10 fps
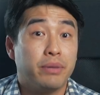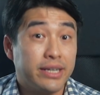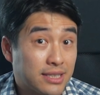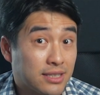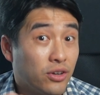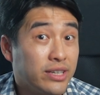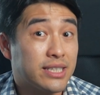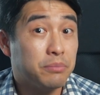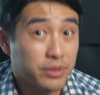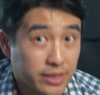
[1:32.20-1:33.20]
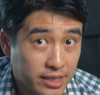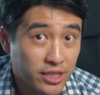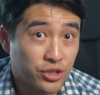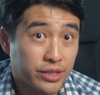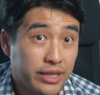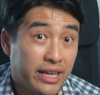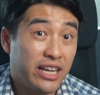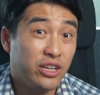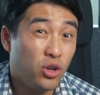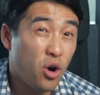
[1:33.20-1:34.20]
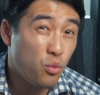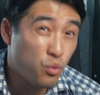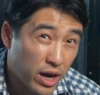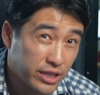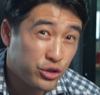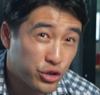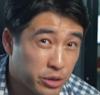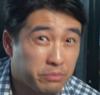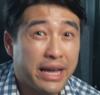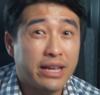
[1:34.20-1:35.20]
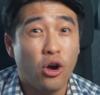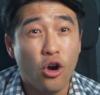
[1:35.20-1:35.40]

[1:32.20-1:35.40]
But it's not a simple decision and not one you should make